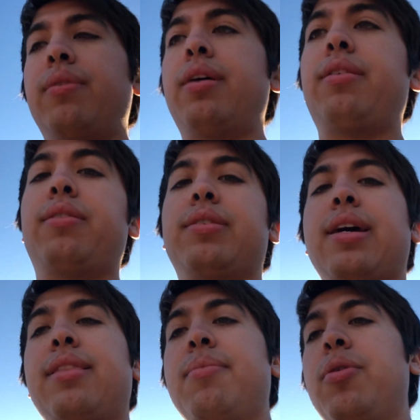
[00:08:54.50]
and you can just
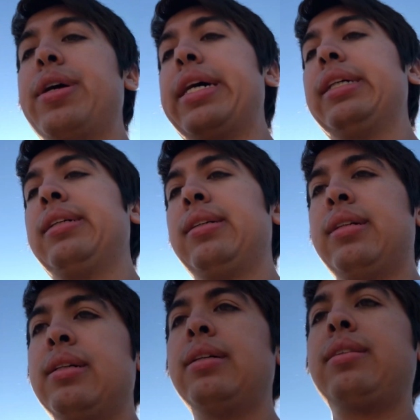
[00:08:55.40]
kite them away.
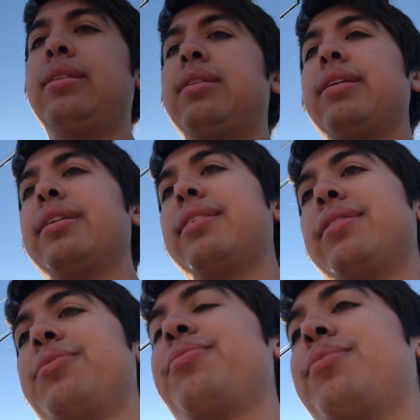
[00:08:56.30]

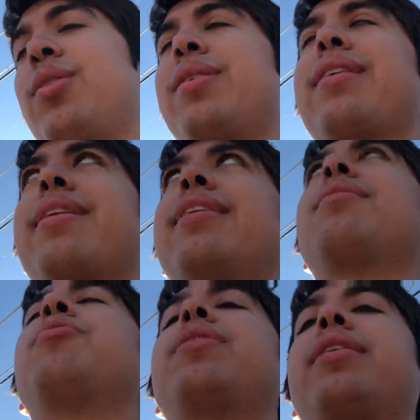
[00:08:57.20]
Or not kite
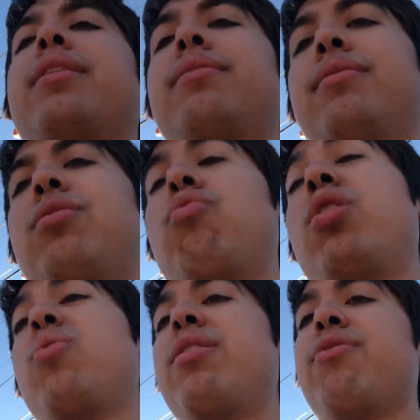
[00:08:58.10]
them away,
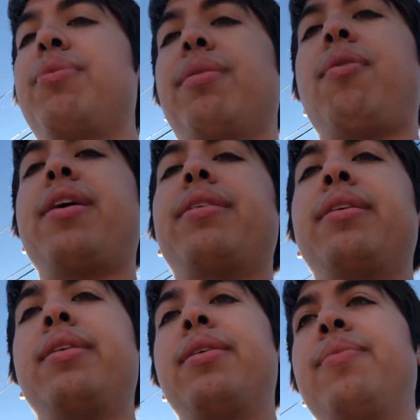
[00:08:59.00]
run away from them, right?
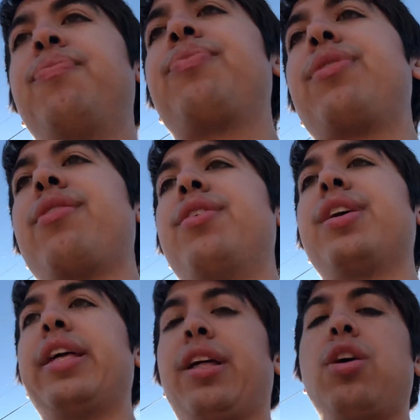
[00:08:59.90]
So you
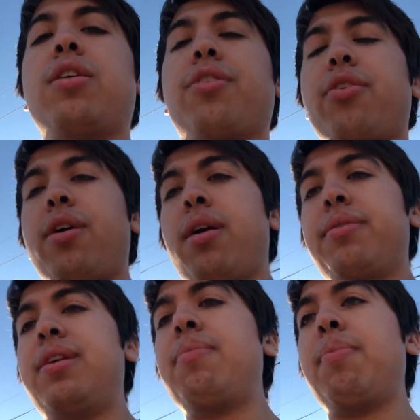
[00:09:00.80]
can like lock their
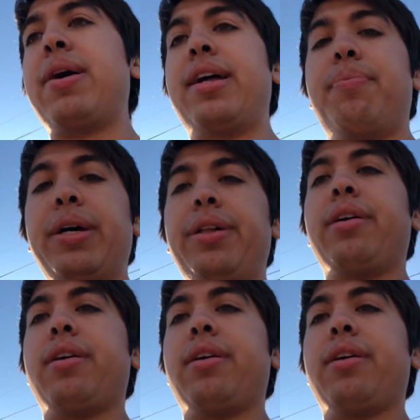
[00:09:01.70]
teammate behind a pillar